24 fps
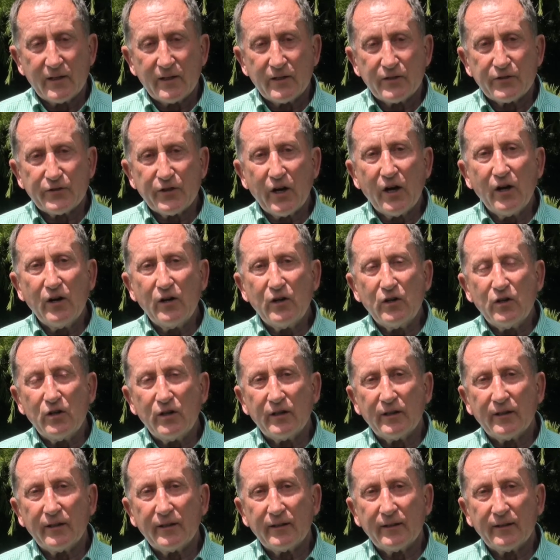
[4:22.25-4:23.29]
So
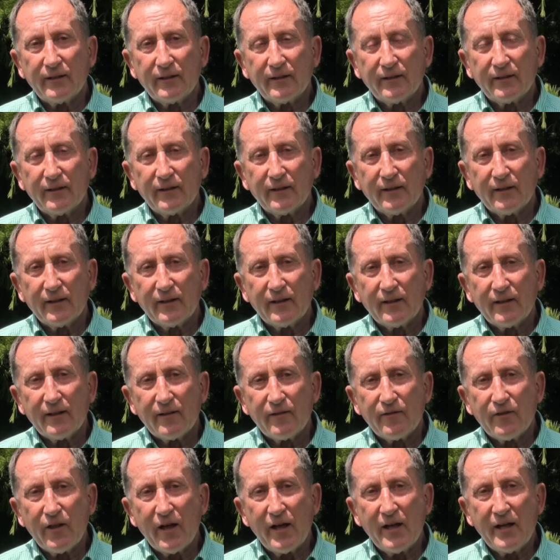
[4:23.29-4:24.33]

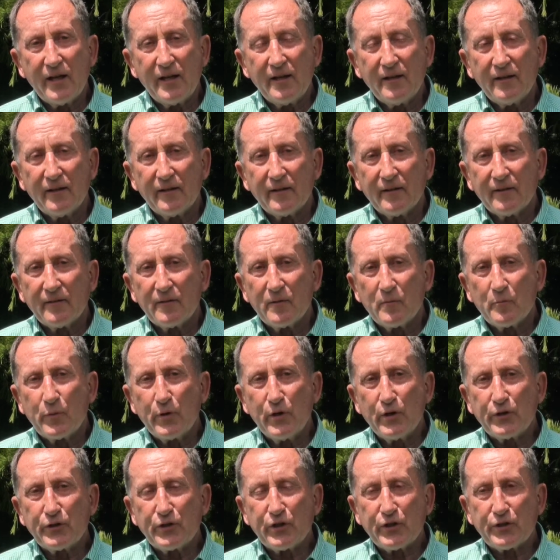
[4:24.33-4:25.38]
they
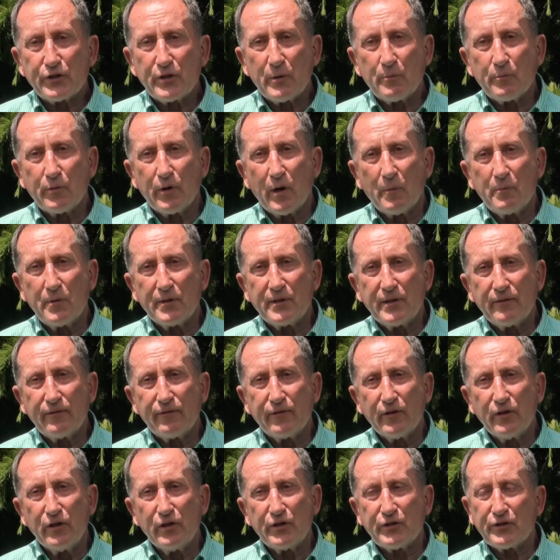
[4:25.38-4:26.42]
purchased a property
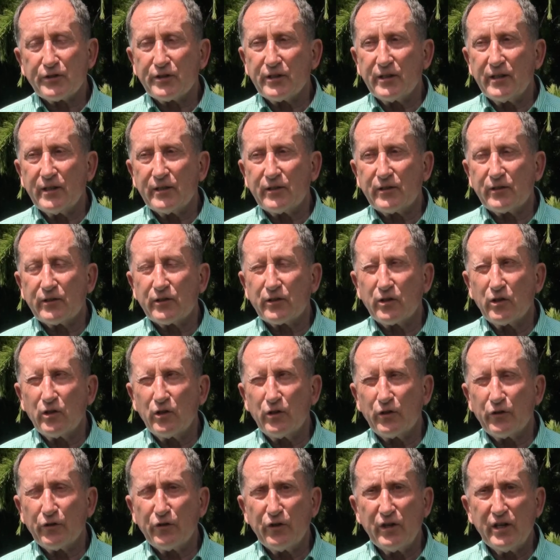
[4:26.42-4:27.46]
first at
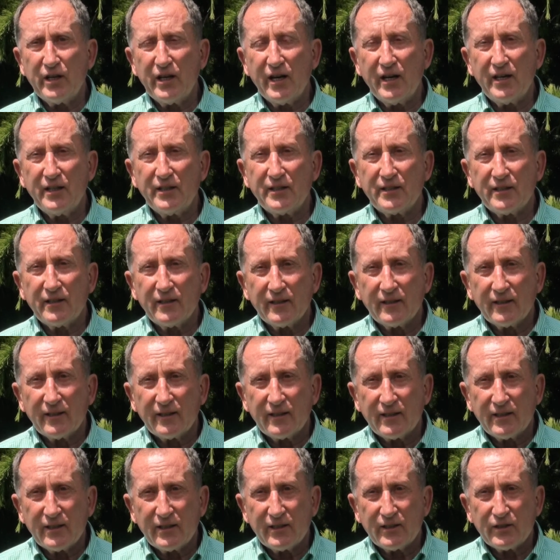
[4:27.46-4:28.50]
238
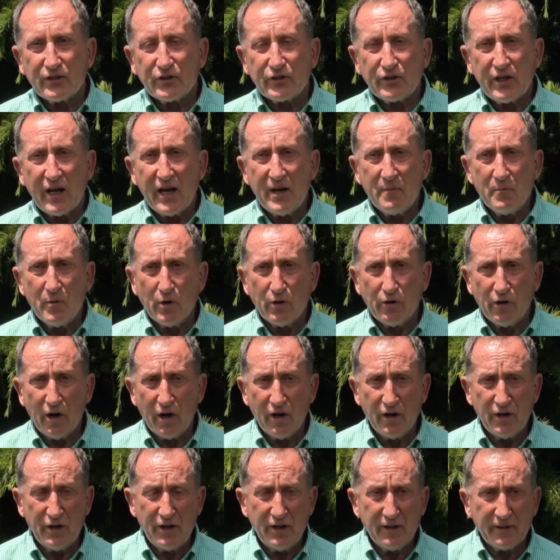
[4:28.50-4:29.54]
Stanmore
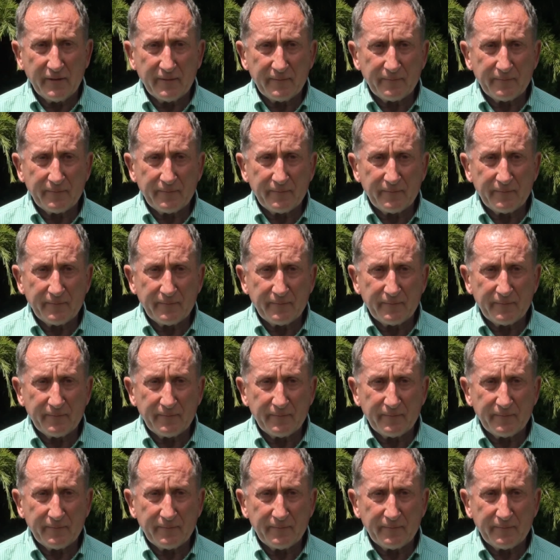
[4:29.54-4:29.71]
Road